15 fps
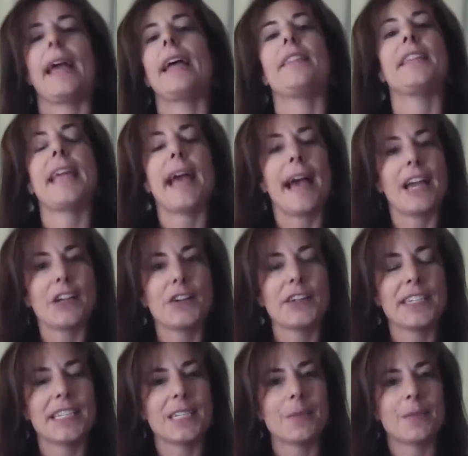And the
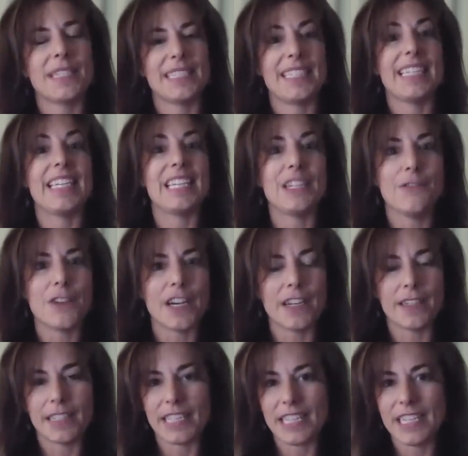acronym is
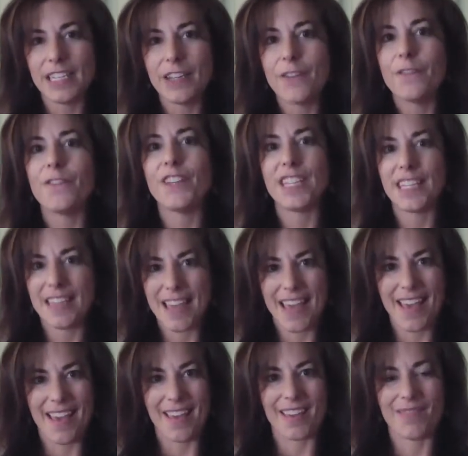EVA,
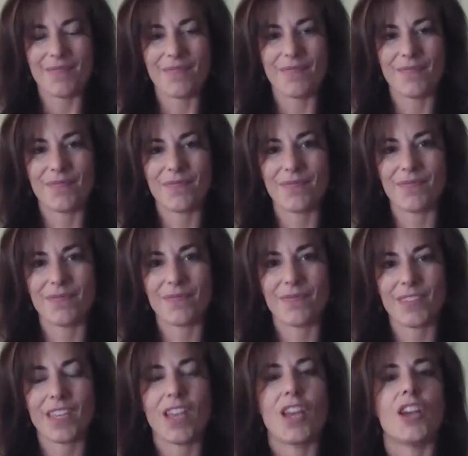E-V-A.
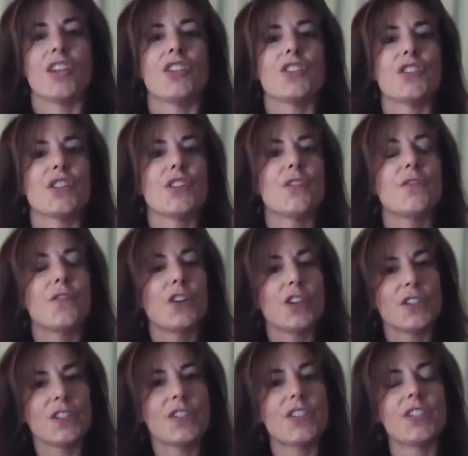So the
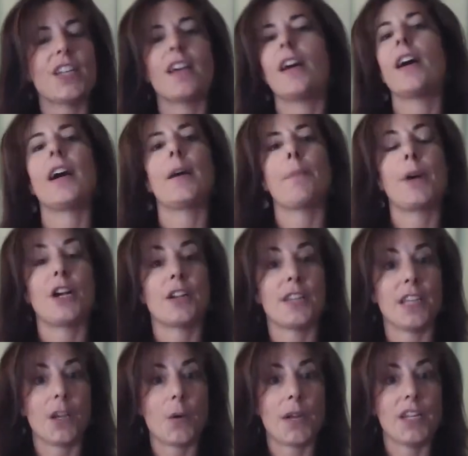first part of the
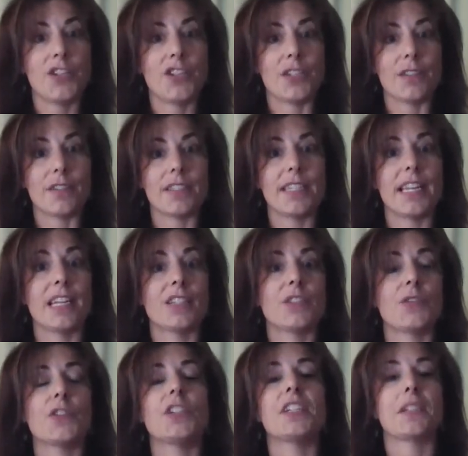equation stands
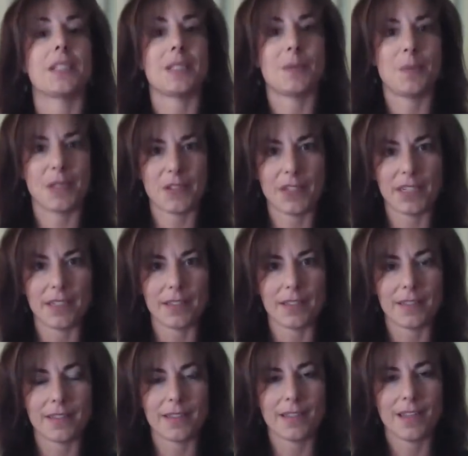for
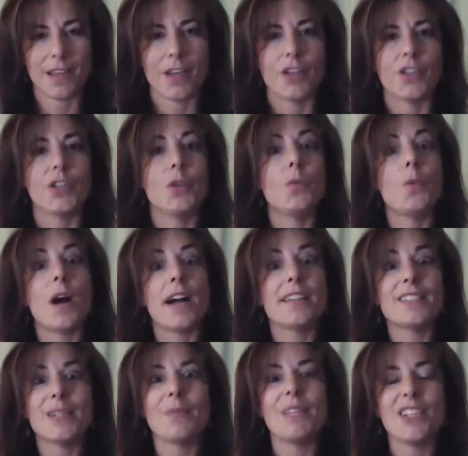experience. You
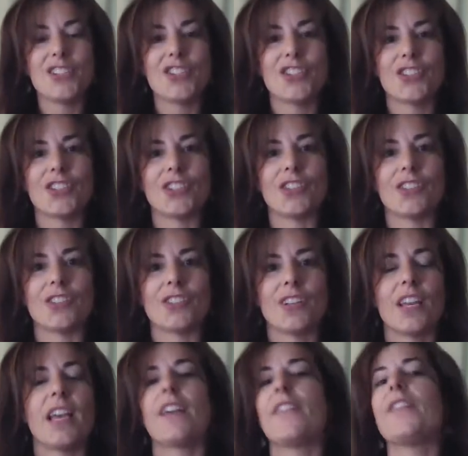want to be sure
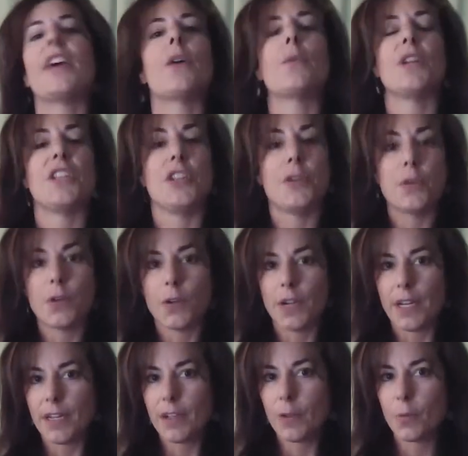that when you
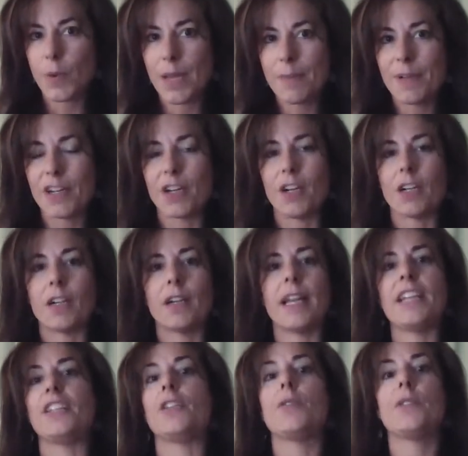create your webinar
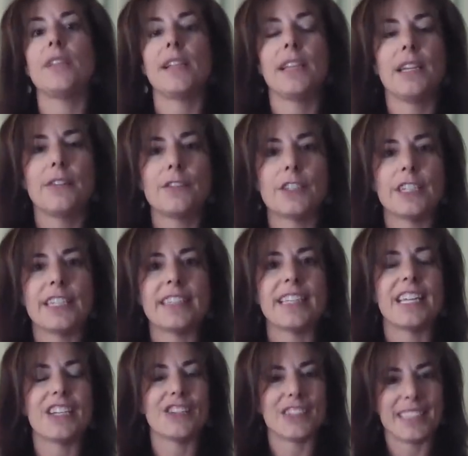and you deliver it,
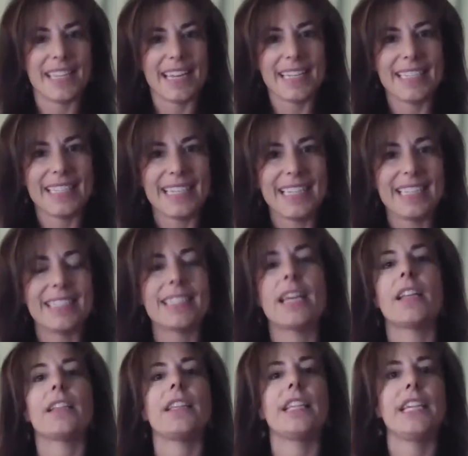that your attendees
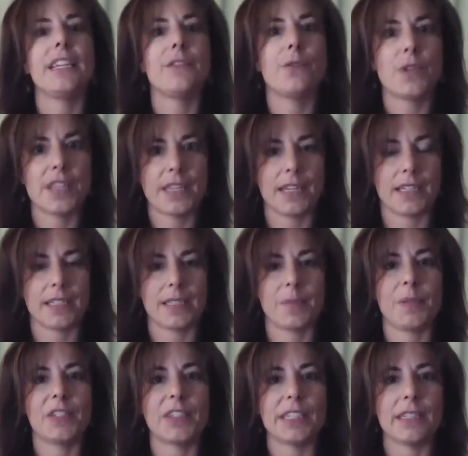leave with an
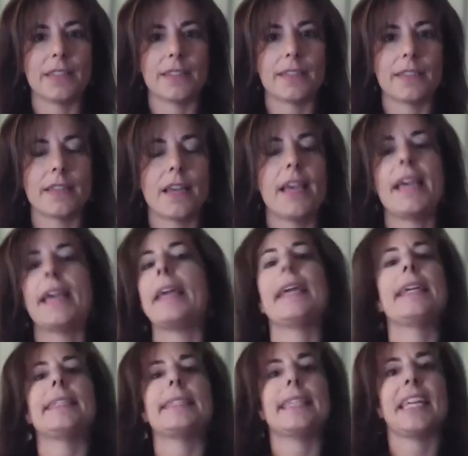experience.
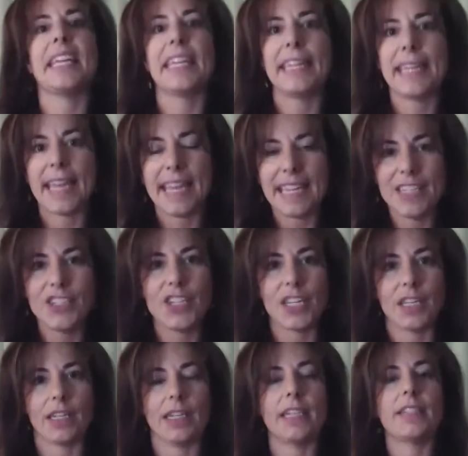It's
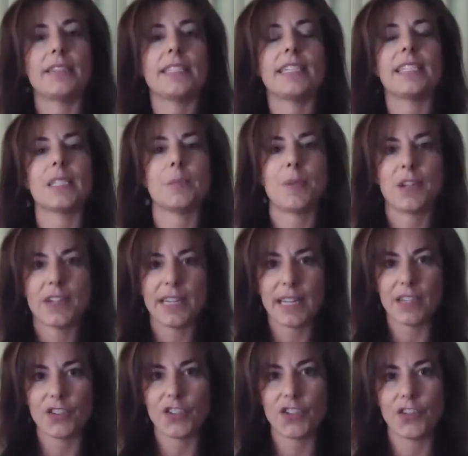engaging, it's
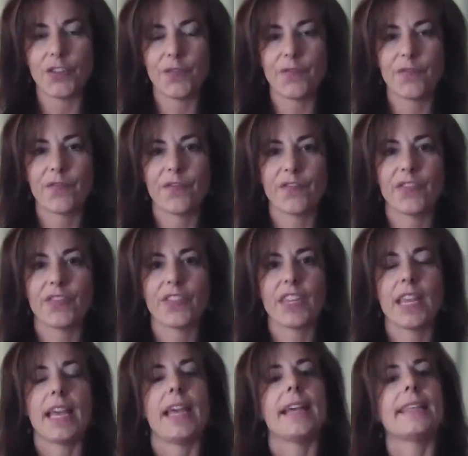experiential.
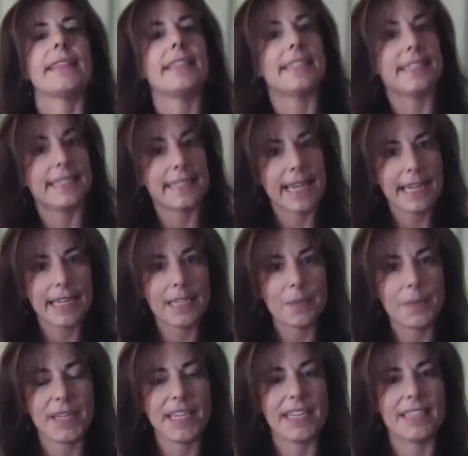The second
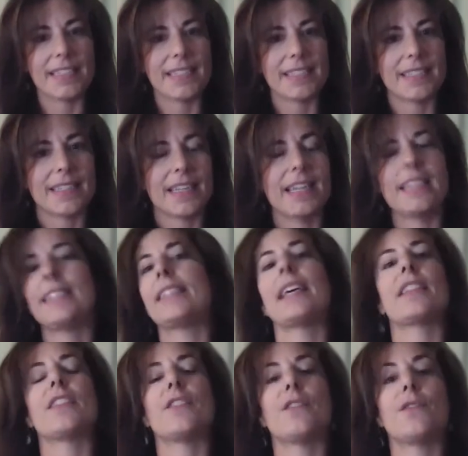piece is
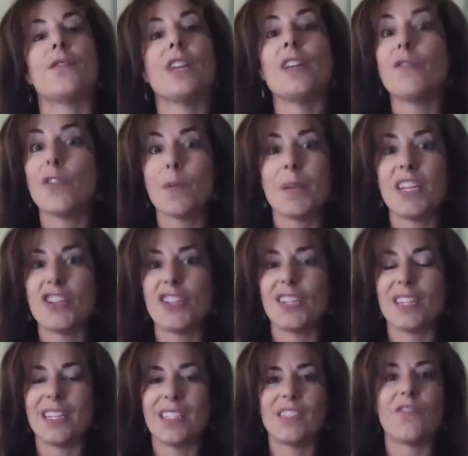that the information
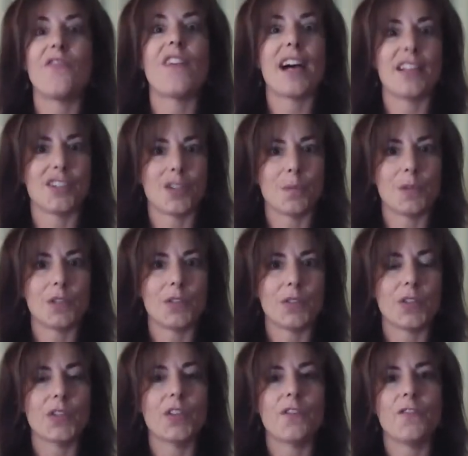is valuable.
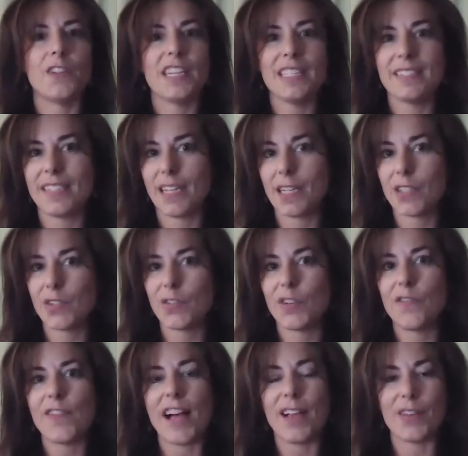So the V stands for
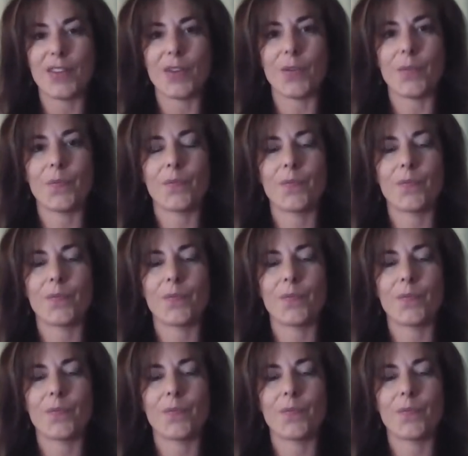value.